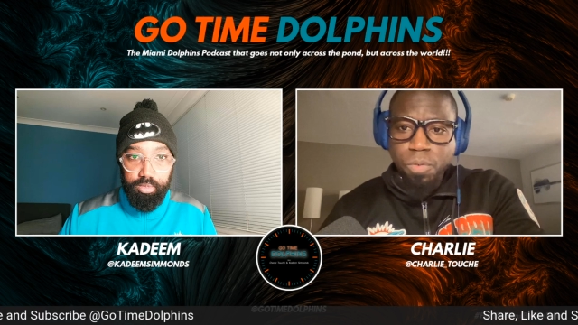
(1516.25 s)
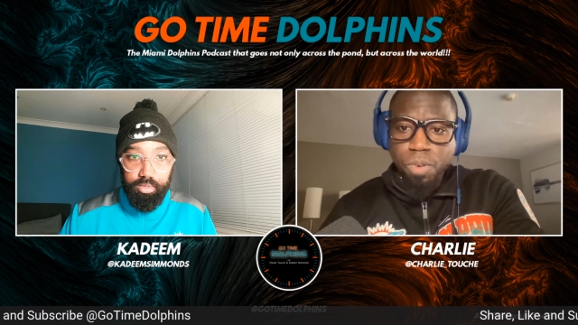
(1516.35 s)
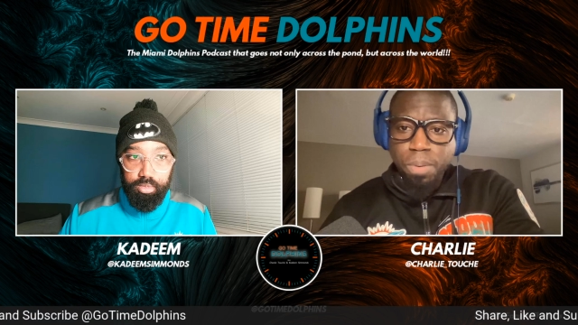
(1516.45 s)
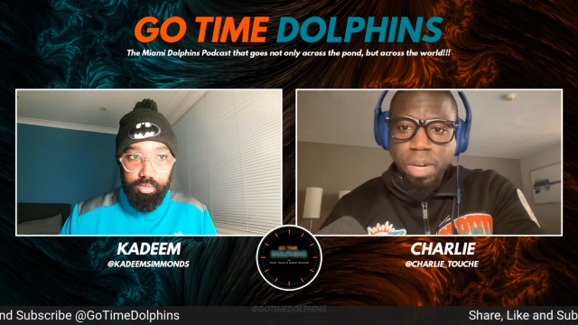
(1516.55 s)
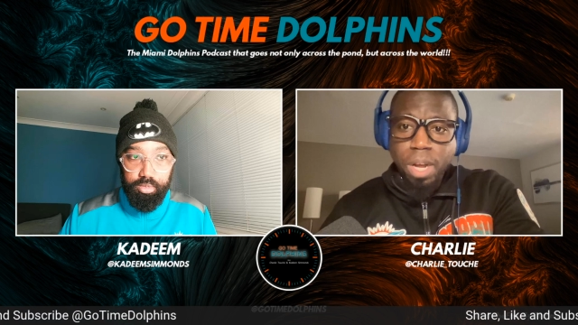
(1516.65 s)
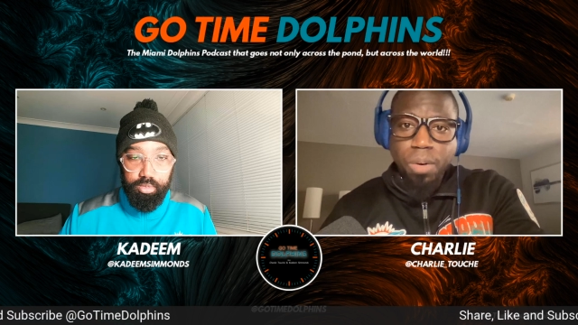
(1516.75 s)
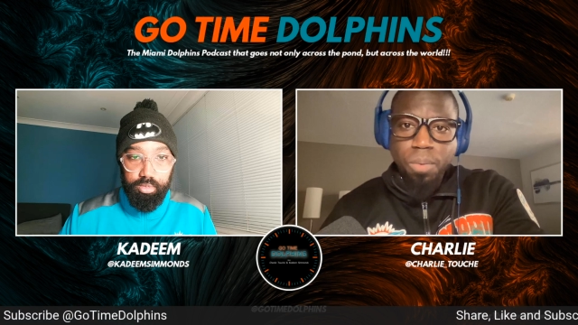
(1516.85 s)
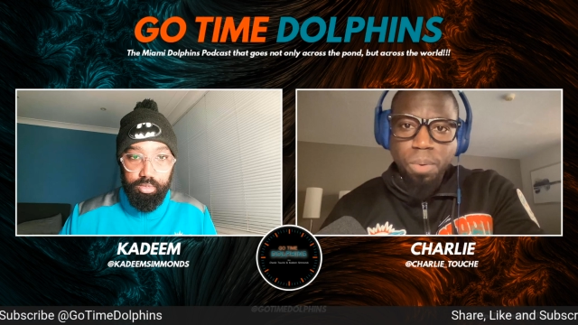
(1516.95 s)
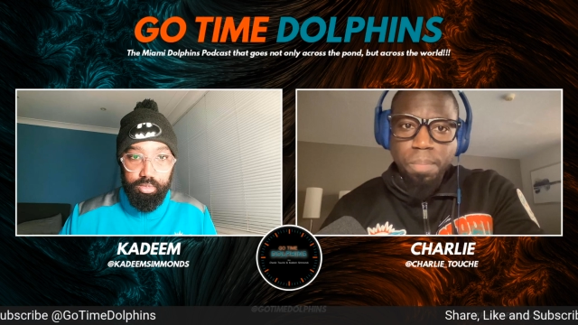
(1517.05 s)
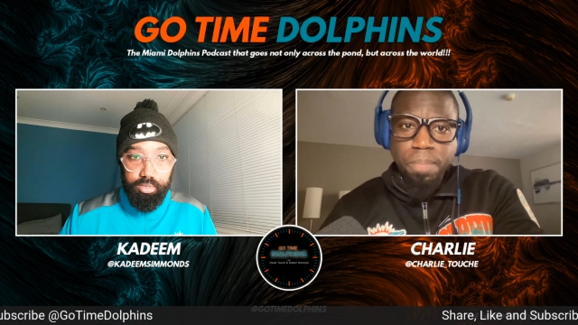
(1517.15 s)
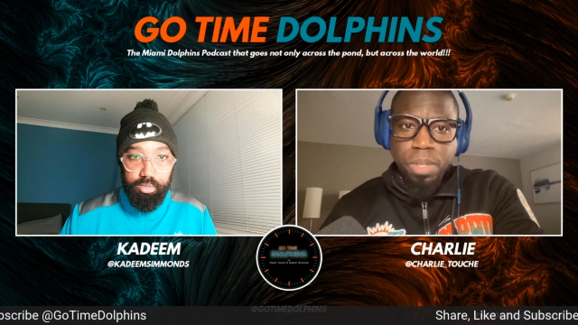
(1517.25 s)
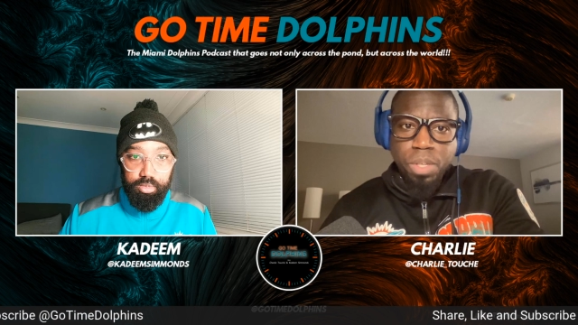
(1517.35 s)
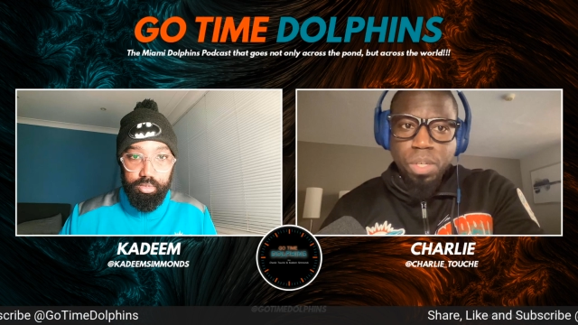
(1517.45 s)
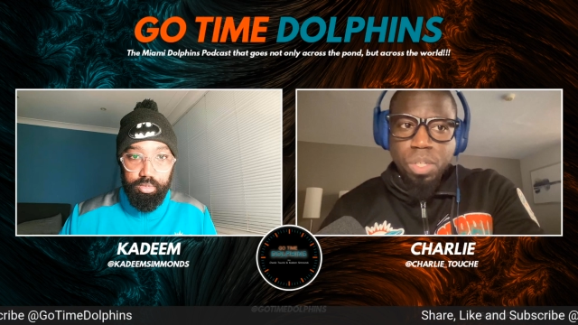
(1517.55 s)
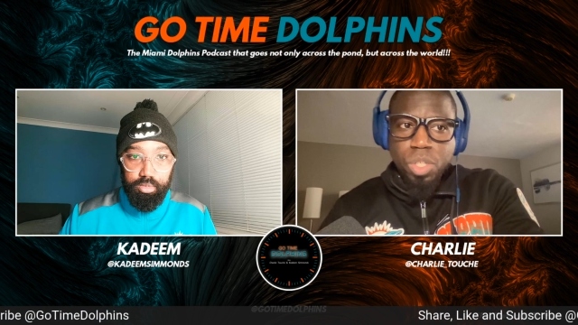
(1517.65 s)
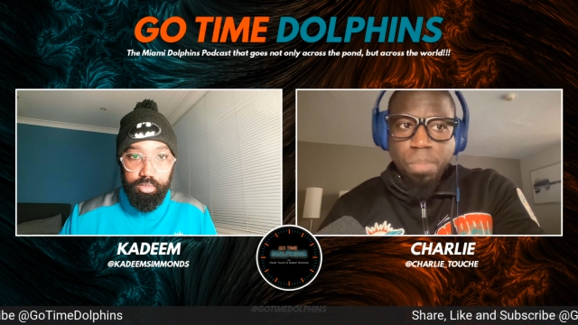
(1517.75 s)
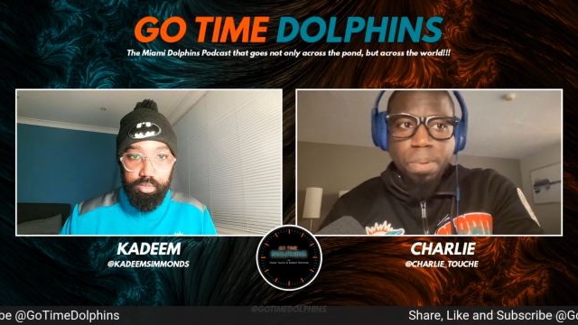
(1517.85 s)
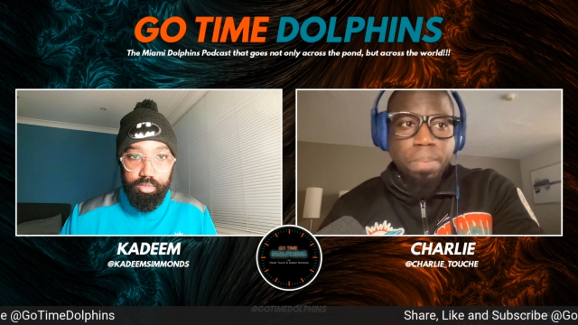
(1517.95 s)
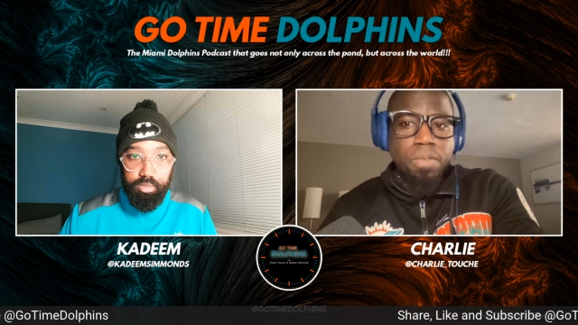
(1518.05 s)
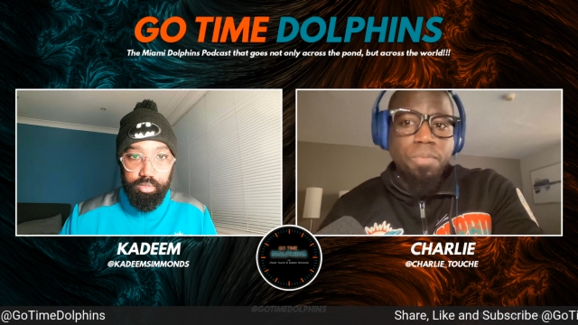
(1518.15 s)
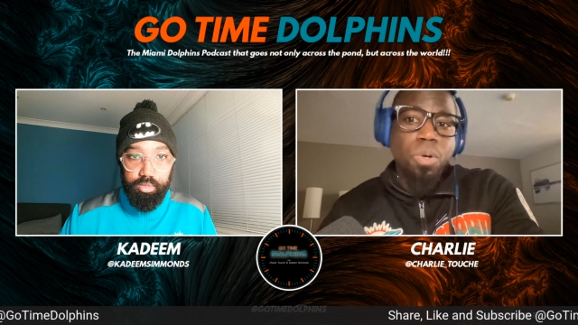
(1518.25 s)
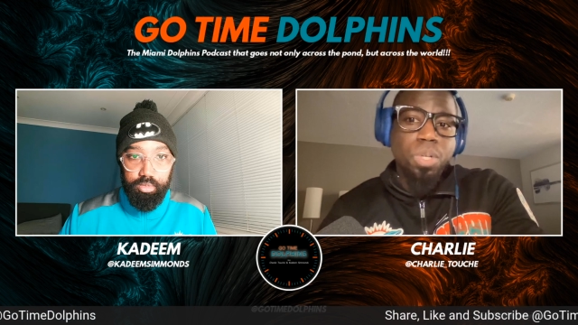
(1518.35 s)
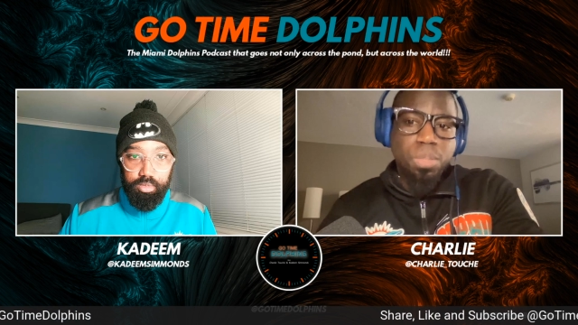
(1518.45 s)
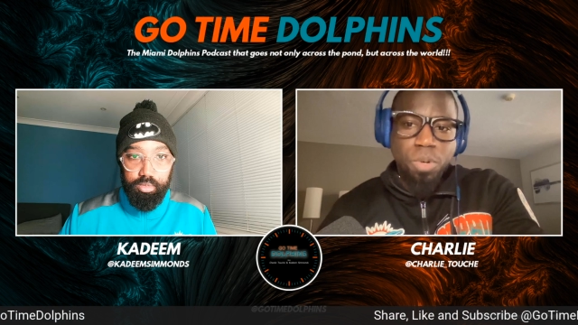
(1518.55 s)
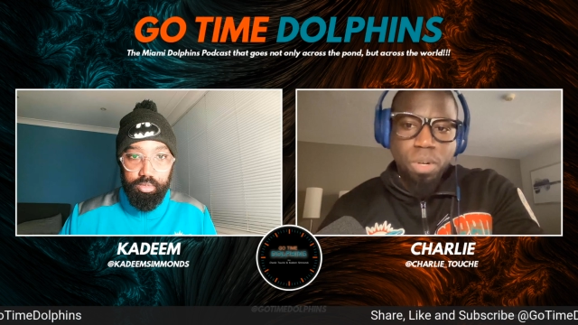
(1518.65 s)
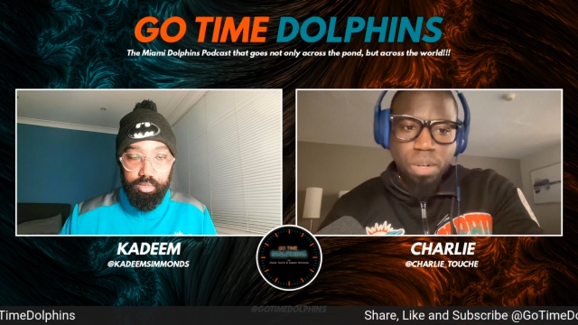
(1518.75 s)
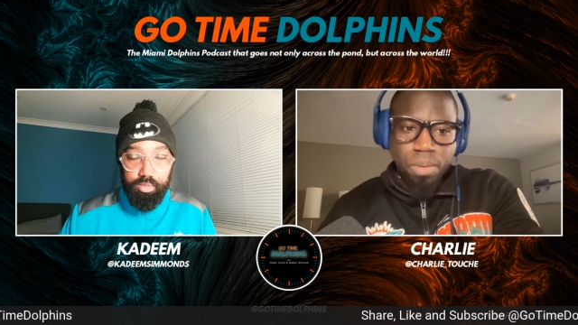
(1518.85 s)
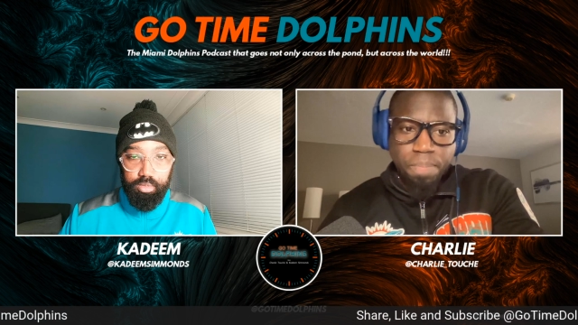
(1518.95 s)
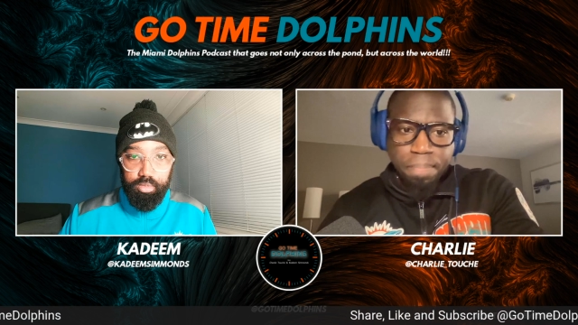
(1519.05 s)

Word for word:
Speaker 1: from the locker room so people could focus more.